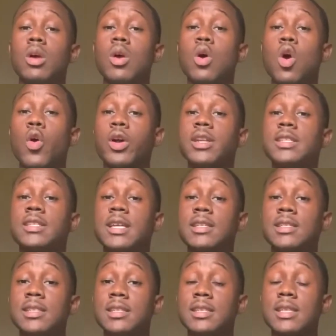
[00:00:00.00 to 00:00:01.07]

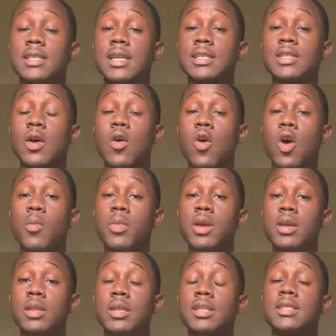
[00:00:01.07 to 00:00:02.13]
Organizations such as the
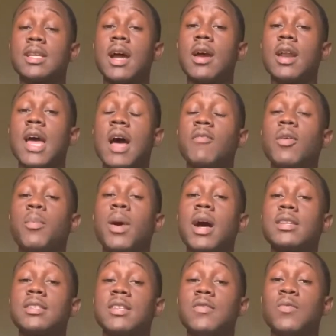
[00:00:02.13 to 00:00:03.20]
Army desire to have a
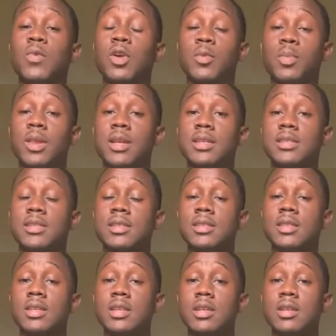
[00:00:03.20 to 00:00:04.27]
positive workplace.
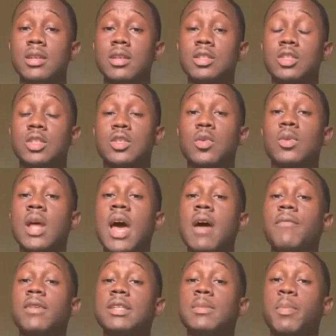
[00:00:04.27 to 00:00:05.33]
So to
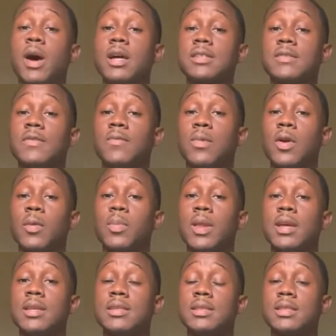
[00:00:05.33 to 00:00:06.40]
have a positive
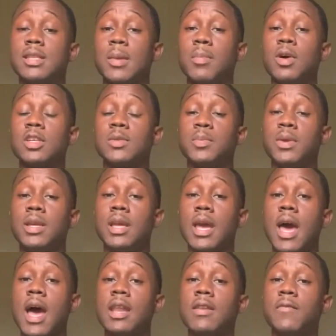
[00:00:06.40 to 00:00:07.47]
workplace, there must be
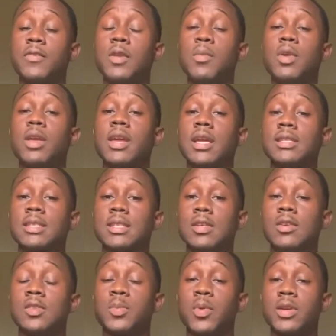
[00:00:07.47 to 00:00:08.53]
active communication
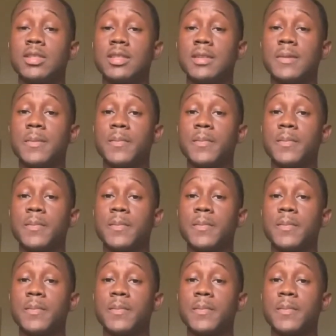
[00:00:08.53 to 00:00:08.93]
skills present.